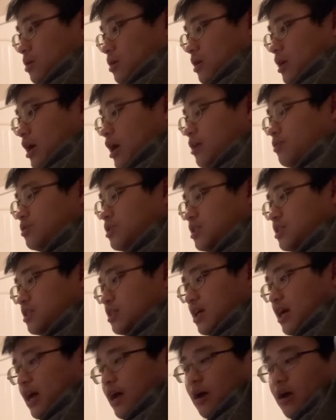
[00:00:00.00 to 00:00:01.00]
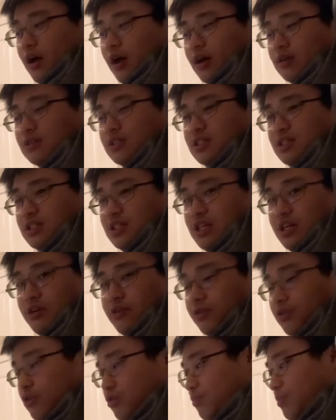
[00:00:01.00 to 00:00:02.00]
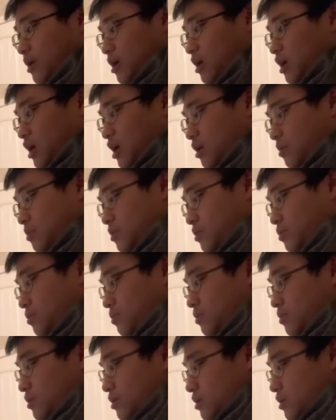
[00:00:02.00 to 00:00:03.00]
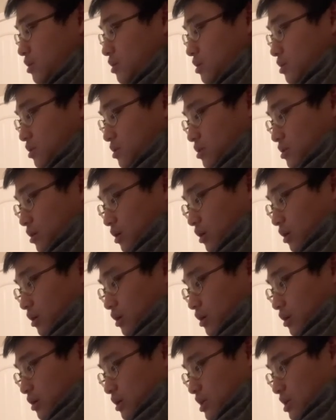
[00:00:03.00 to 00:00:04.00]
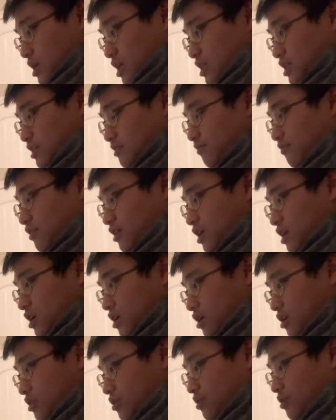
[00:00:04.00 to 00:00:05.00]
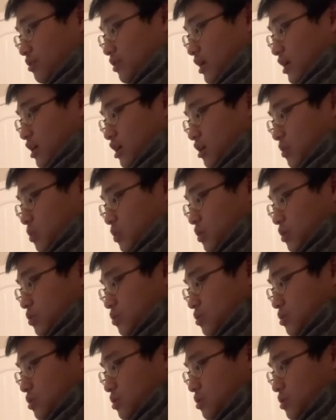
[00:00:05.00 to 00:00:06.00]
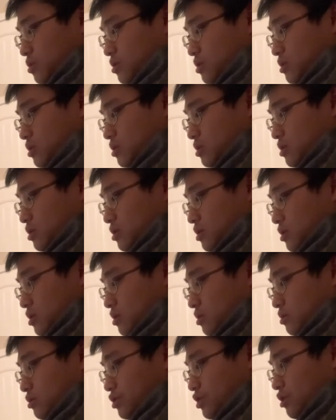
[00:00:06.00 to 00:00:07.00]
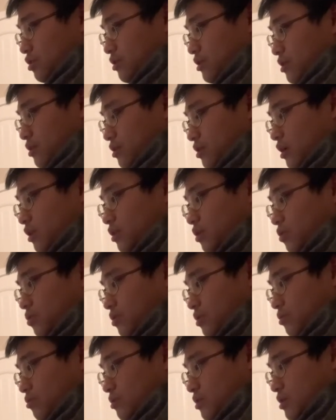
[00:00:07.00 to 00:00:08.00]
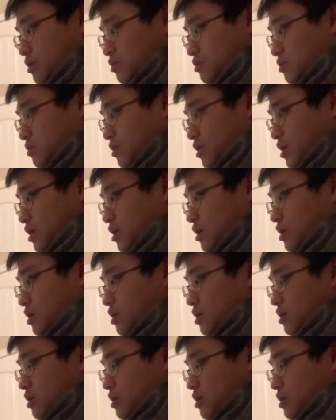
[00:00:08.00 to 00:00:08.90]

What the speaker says: How does Dio know about Hamon? Has he fought other like Hamon users? Surely they're not the only ones, right?